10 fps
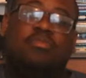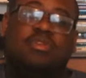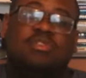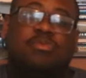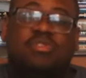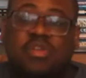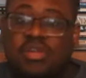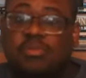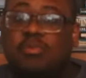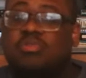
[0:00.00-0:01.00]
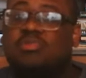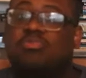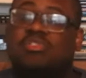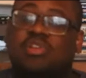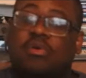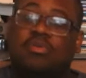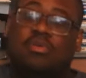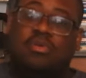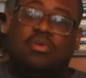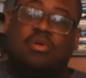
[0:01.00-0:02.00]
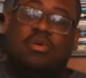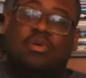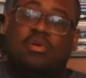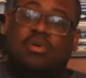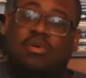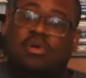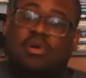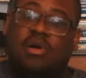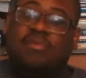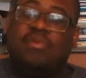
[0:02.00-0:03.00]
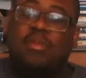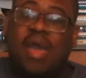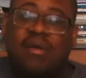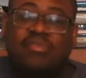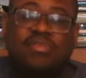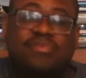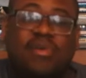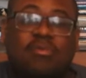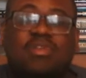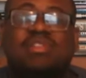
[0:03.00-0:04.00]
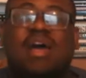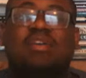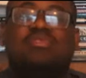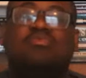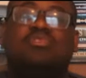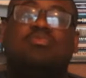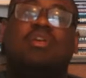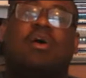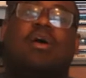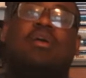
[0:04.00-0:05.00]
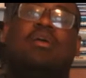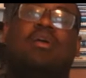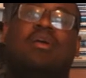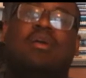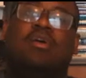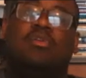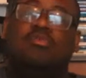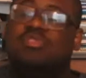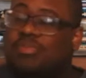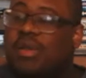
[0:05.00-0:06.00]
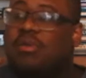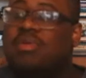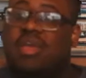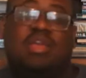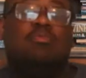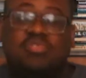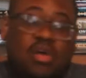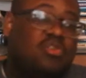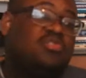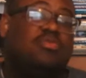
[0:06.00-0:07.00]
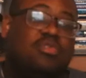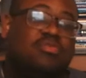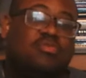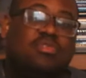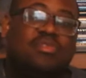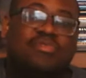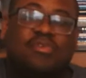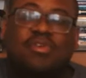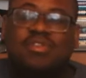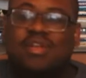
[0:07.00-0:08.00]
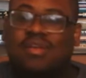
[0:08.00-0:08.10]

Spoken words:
his predicament was a result of him having an affair with his high school sweetheart, who was married, and he was also going through a divorce.